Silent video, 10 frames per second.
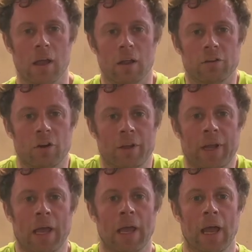
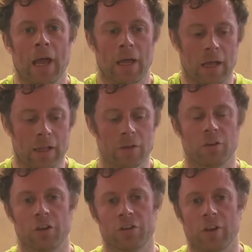Done and
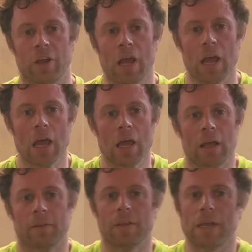dusted.
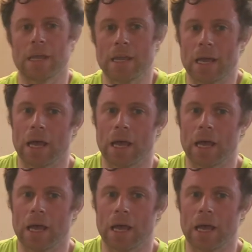The